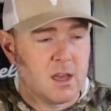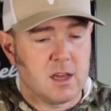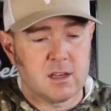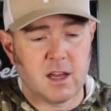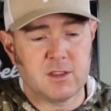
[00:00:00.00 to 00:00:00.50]

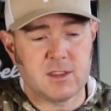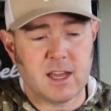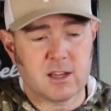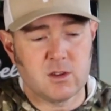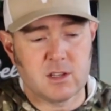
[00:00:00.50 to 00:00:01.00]
Not that
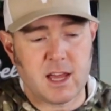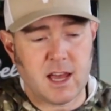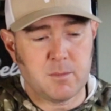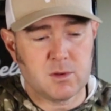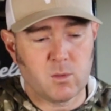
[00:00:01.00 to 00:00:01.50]
that couldn't
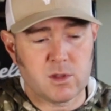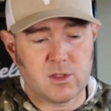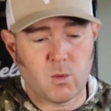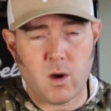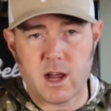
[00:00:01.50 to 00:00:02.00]
happen with
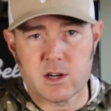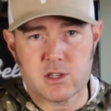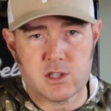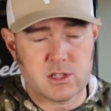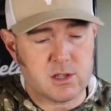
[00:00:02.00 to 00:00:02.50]
the wire
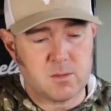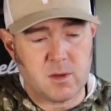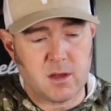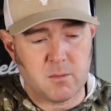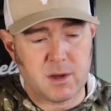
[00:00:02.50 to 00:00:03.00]

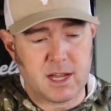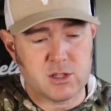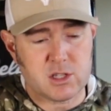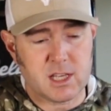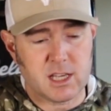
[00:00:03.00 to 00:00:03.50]
system, but I
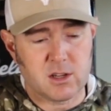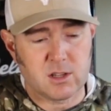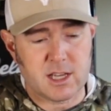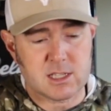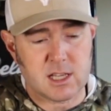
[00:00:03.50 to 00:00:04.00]
just think you're
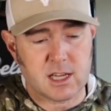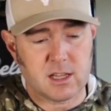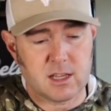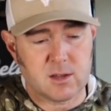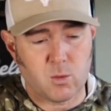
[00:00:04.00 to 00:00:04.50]
less
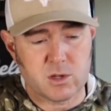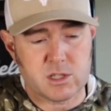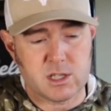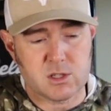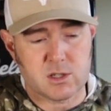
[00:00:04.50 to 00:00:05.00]
likely,
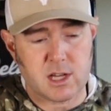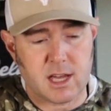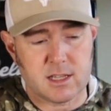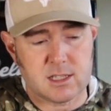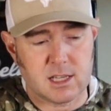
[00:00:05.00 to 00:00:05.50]
once these are
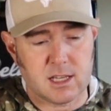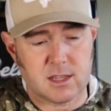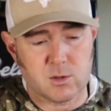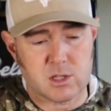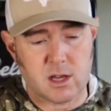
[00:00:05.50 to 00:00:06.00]
tight, to get
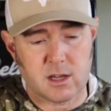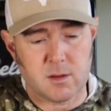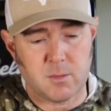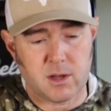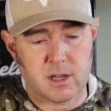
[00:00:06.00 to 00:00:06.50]
those hung
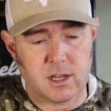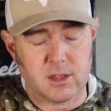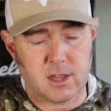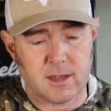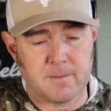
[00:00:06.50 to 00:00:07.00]
up on
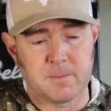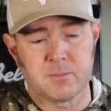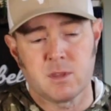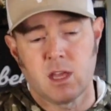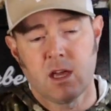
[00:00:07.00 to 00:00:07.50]
anything.
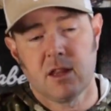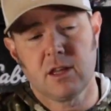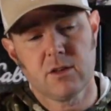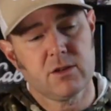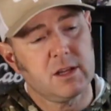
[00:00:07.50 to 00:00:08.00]

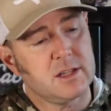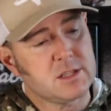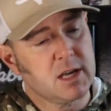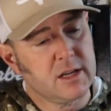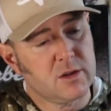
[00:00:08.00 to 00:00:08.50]
The other thing that's
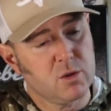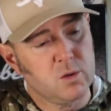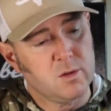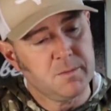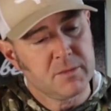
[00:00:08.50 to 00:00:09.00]
kind of
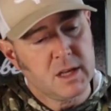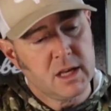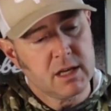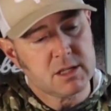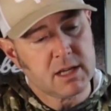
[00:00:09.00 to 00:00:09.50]
cool
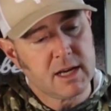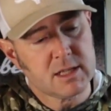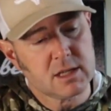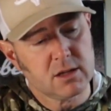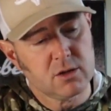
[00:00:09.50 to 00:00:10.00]
is it
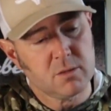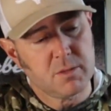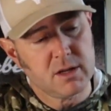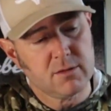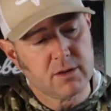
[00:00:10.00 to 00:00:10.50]
has a little
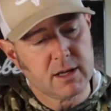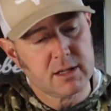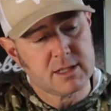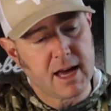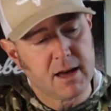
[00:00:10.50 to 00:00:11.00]
bit of a
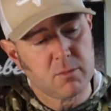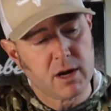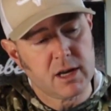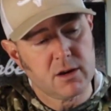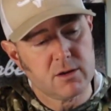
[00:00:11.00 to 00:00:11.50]
tab
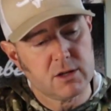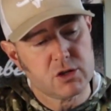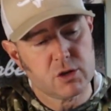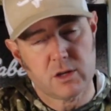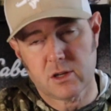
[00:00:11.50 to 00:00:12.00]
right here
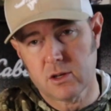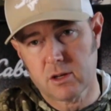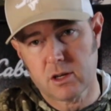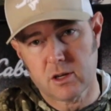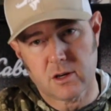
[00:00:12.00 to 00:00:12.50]
that you can
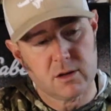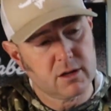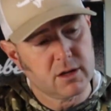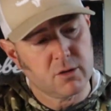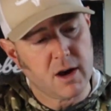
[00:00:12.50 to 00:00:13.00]
hook your
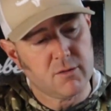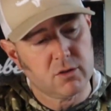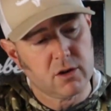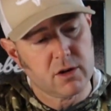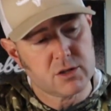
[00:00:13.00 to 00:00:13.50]

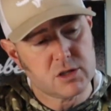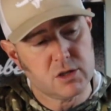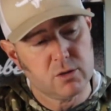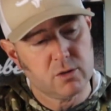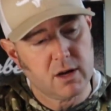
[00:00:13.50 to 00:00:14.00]
gravel guards
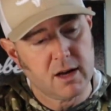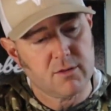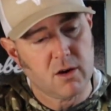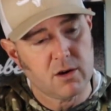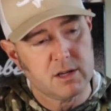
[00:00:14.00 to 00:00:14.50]
to. I've
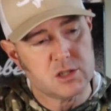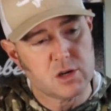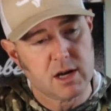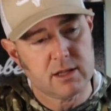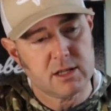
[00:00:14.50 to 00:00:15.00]
already
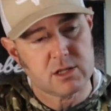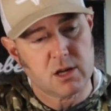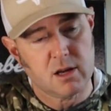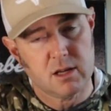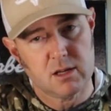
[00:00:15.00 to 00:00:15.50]
tried these
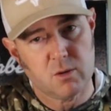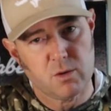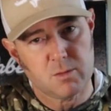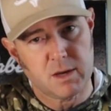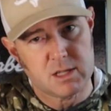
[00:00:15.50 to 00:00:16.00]
on
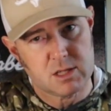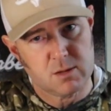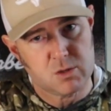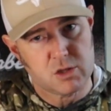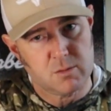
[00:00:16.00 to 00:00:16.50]
with my
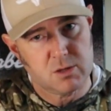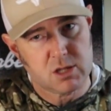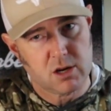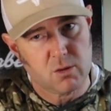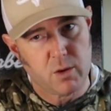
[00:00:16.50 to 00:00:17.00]
Simms
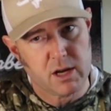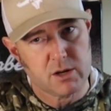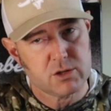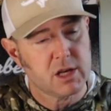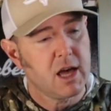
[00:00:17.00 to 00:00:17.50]
tributary
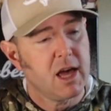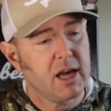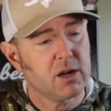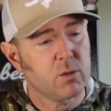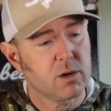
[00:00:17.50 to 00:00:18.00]
waders,
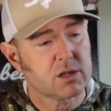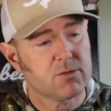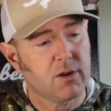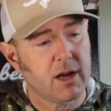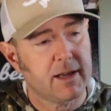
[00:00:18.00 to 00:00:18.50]
and it works
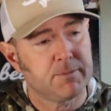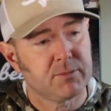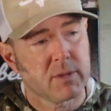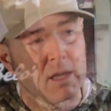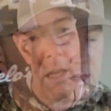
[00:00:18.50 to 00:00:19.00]
fine.
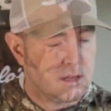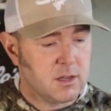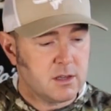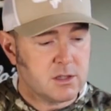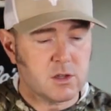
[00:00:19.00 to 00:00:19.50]

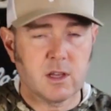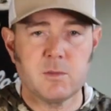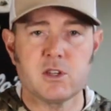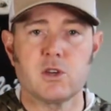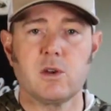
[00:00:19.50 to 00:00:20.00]
So let
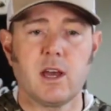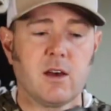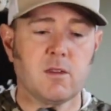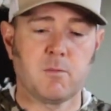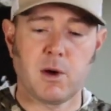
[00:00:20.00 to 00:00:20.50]
me show you
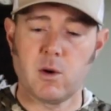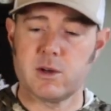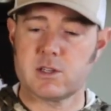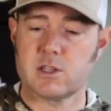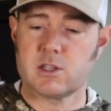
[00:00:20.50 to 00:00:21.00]
how the
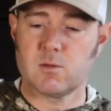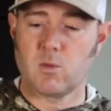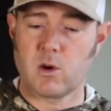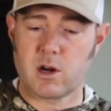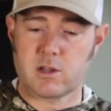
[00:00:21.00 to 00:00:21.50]
BOA system
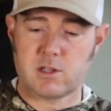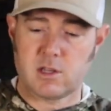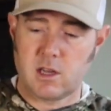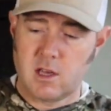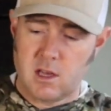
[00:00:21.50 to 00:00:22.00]

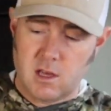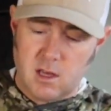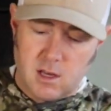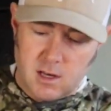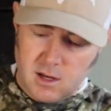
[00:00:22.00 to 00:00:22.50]
works.
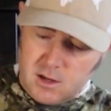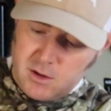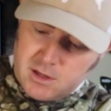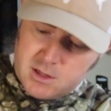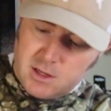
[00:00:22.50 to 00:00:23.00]
Now
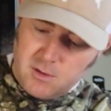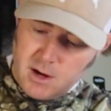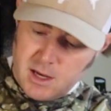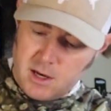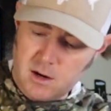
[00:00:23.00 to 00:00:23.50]
can see
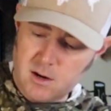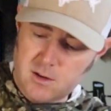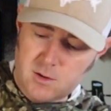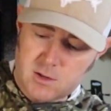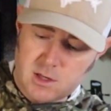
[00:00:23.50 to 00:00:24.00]
right here
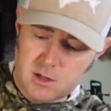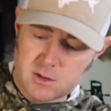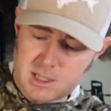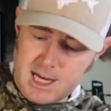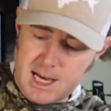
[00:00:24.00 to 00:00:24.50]
there's a little
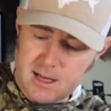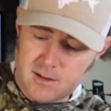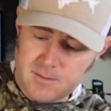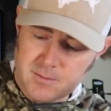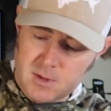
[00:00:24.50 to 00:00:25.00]

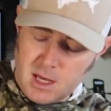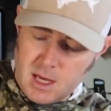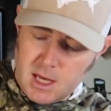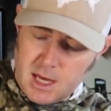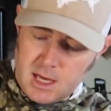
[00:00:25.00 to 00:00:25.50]
dial,
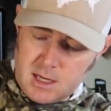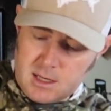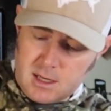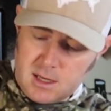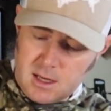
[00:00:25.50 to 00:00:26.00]

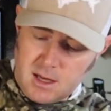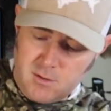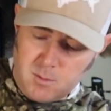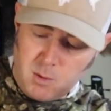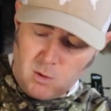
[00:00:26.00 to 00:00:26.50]
and
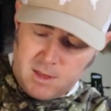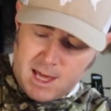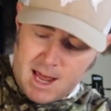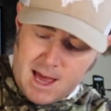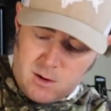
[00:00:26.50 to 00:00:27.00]
if you pull
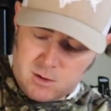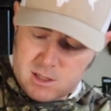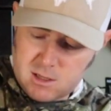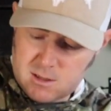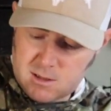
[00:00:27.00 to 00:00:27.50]
that
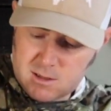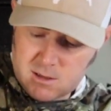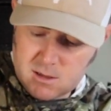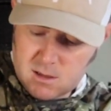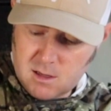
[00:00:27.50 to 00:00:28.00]
out,
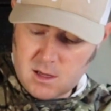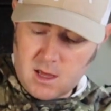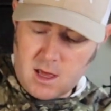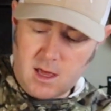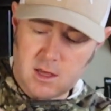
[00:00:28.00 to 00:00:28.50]

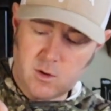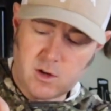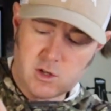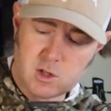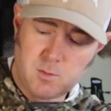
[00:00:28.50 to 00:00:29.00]
you
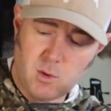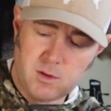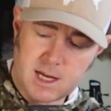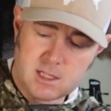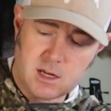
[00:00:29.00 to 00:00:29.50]
can just pull
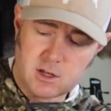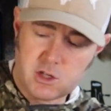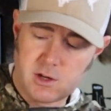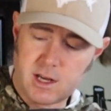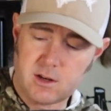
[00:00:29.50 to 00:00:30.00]
that tongue
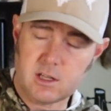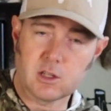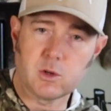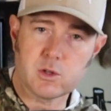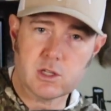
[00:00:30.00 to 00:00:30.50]
straight out and it
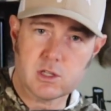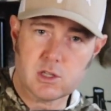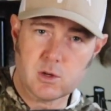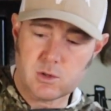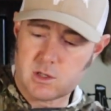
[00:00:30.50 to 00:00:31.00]
loosens
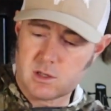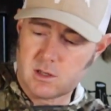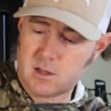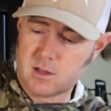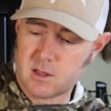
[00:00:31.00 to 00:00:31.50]
those
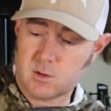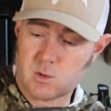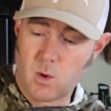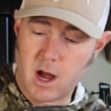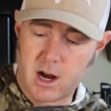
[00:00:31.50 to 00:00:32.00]

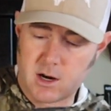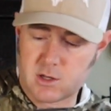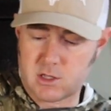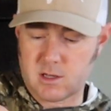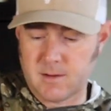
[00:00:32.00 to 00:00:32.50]

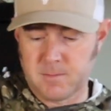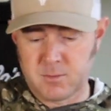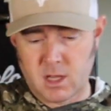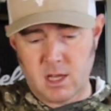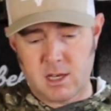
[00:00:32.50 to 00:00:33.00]
wires.
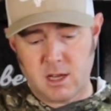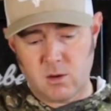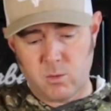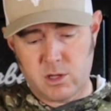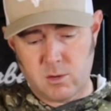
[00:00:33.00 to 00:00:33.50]

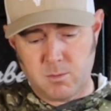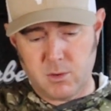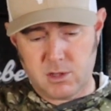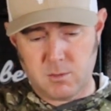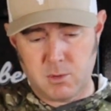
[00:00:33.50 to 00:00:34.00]
Now when you
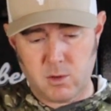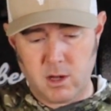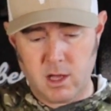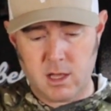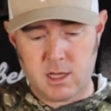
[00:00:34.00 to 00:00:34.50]
put the boot
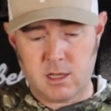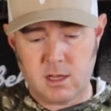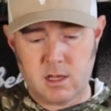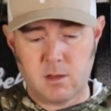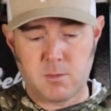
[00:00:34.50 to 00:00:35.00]
on,
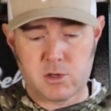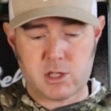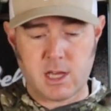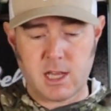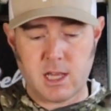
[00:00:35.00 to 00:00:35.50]
you push
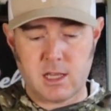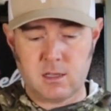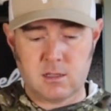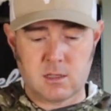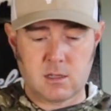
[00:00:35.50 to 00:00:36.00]
that
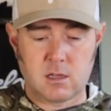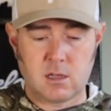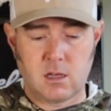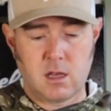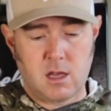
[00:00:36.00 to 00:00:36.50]
in
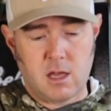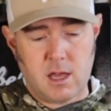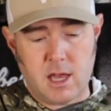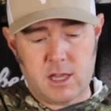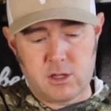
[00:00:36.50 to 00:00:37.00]

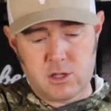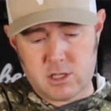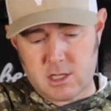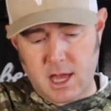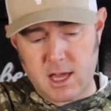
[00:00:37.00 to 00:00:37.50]
and you
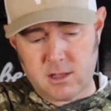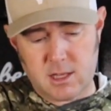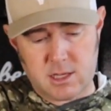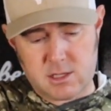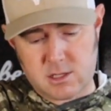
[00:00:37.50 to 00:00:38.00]
just dial
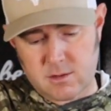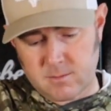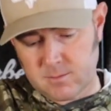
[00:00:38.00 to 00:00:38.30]
this.